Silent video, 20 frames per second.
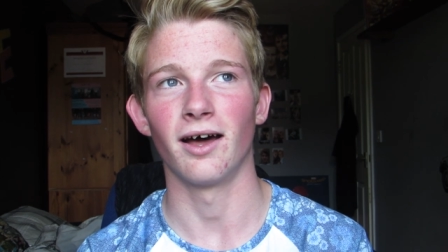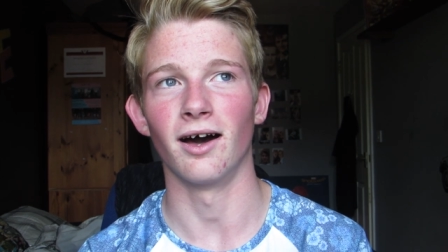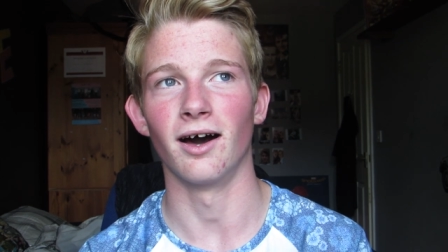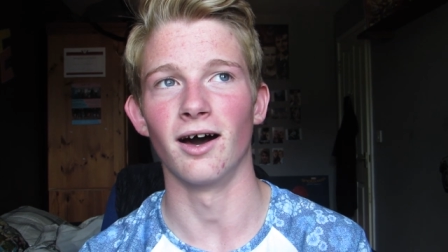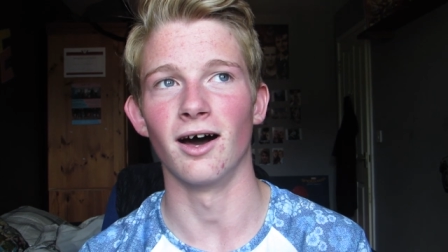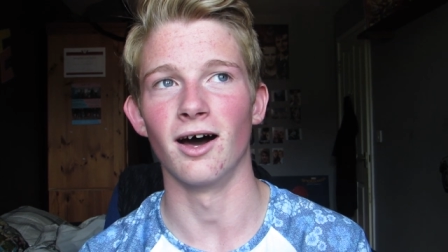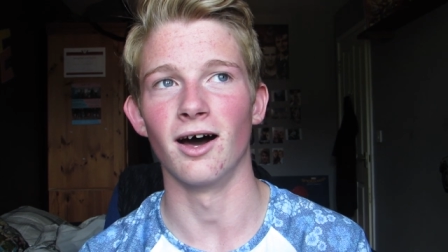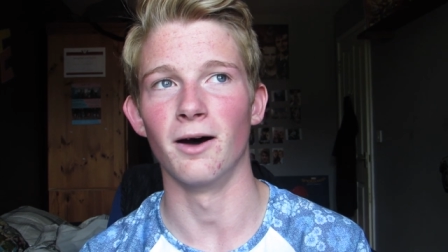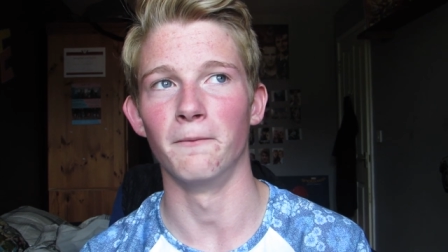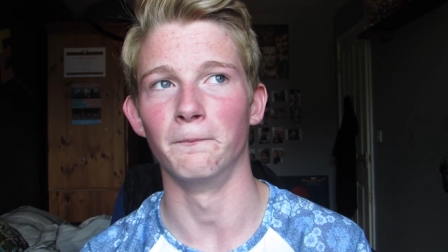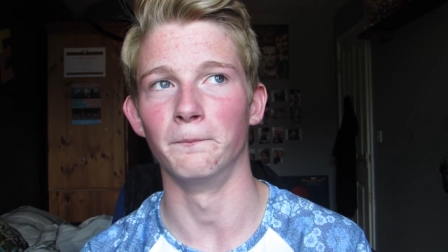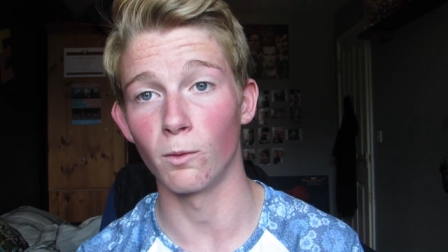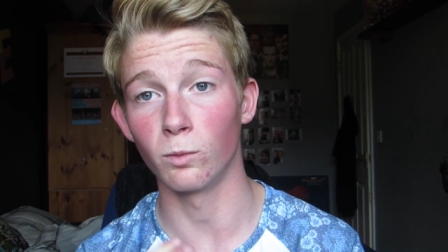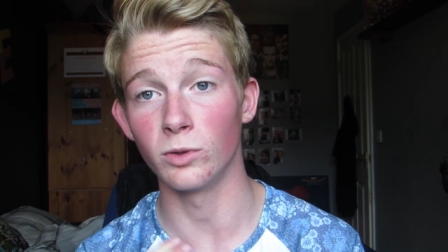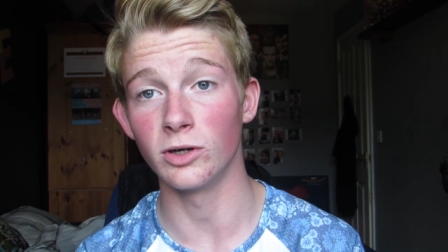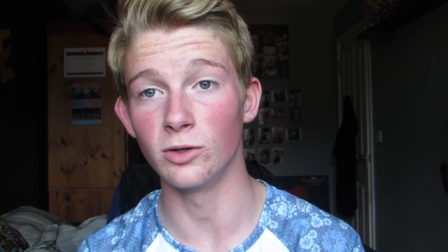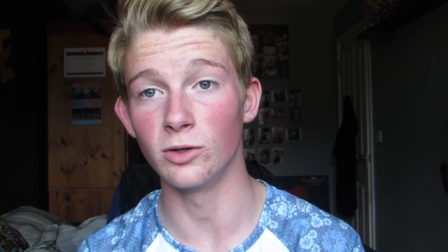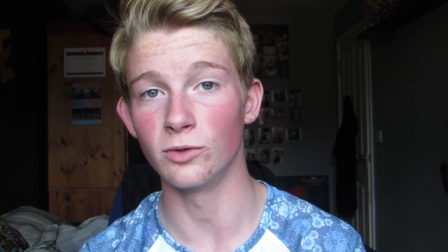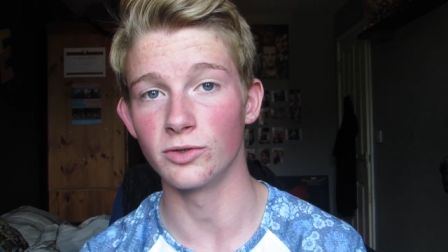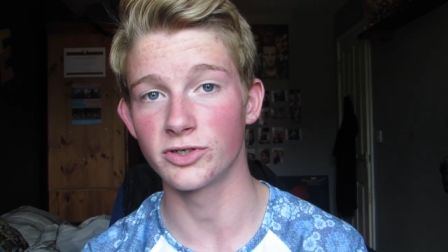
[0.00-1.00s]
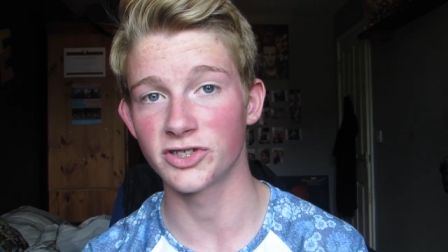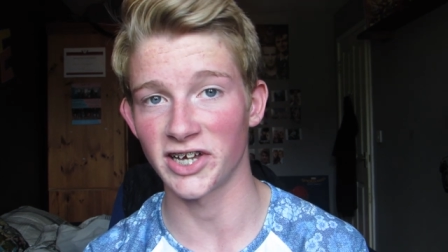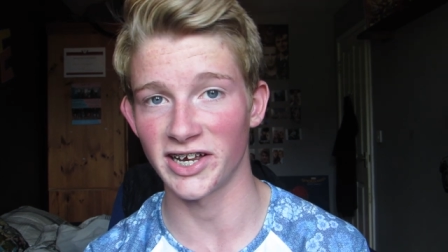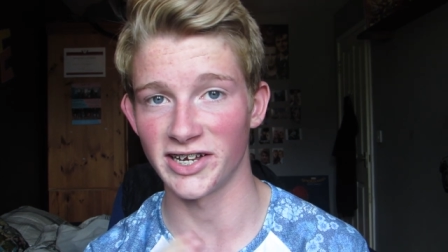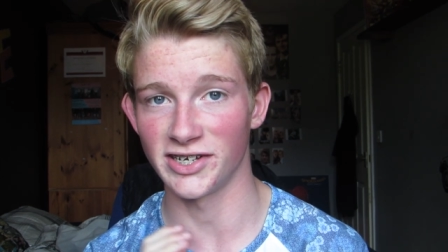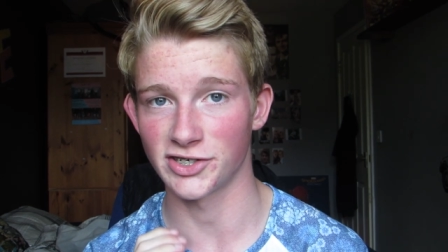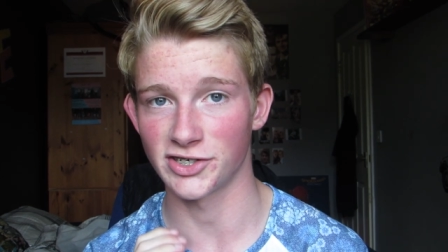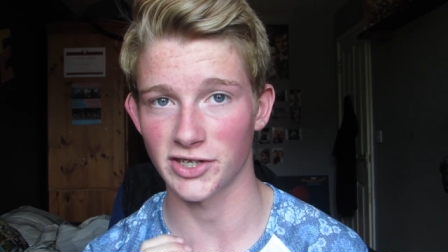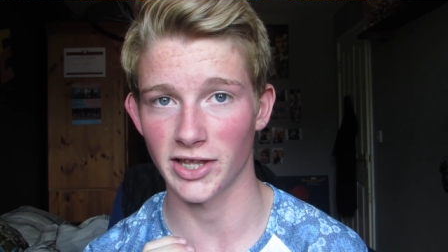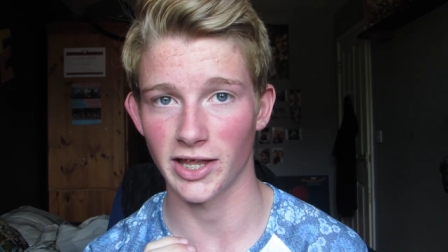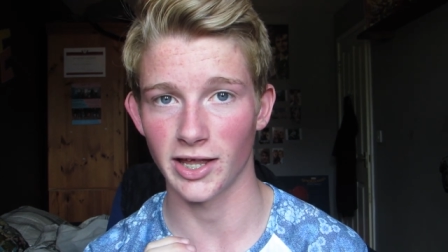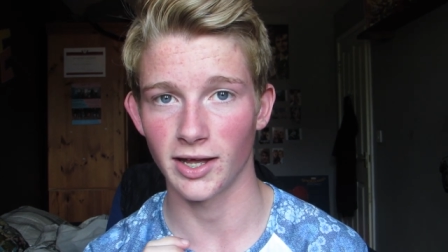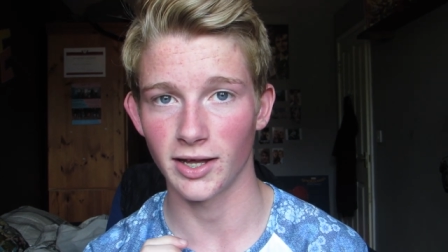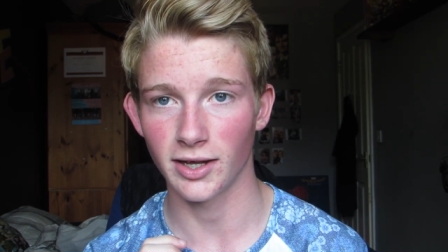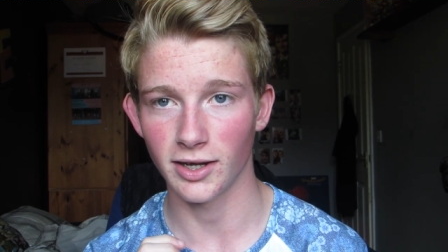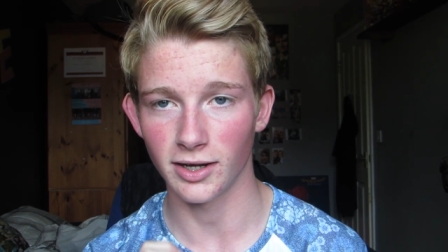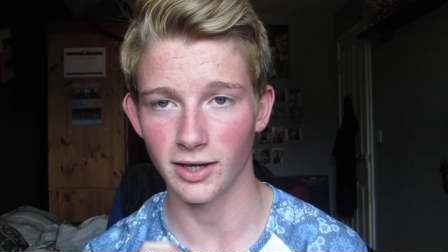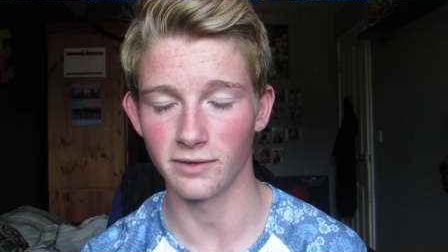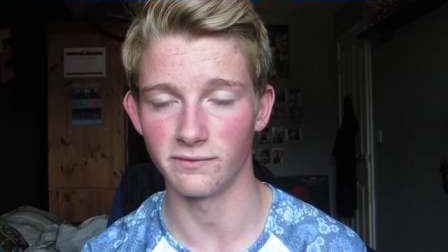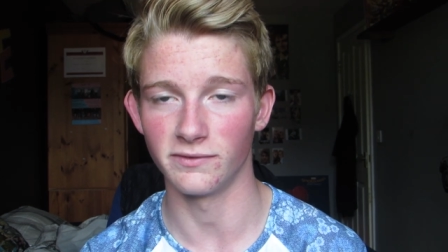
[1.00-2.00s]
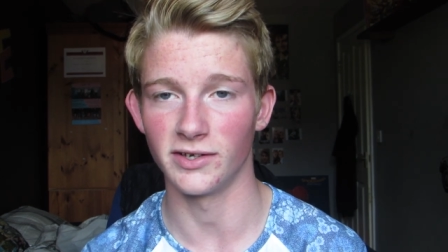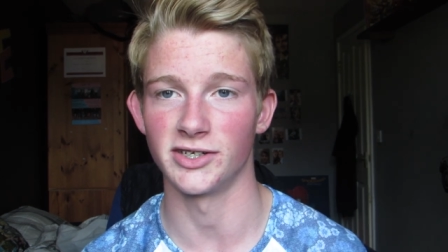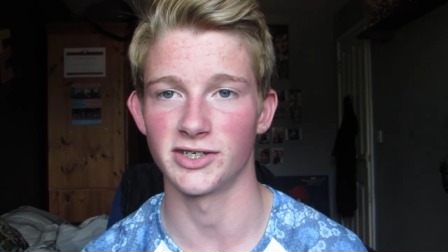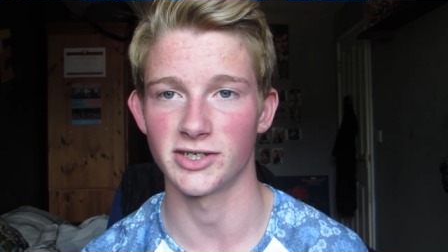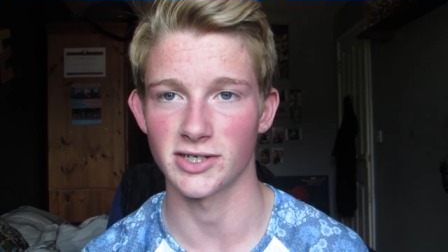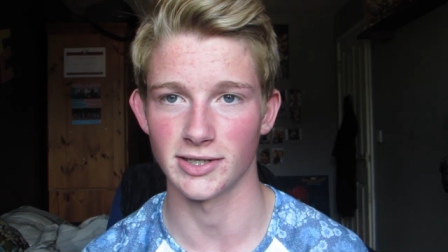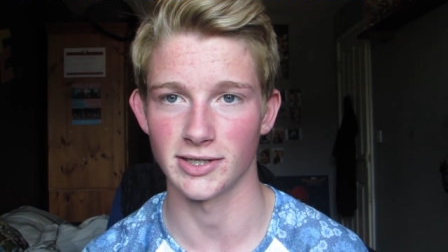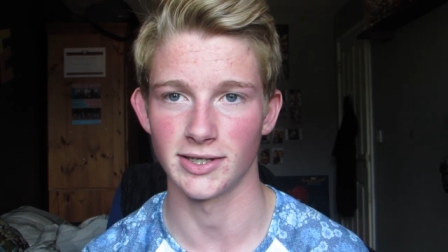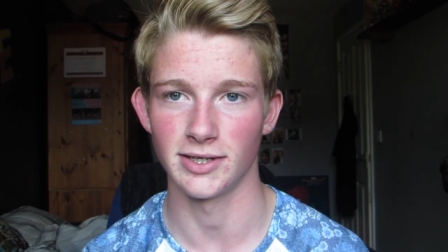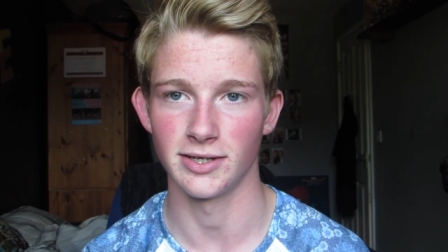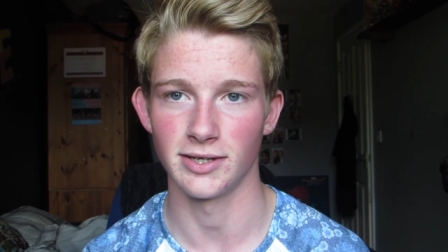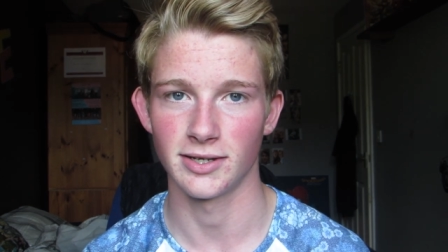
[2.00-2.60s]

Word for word: Um, I will change that eventually.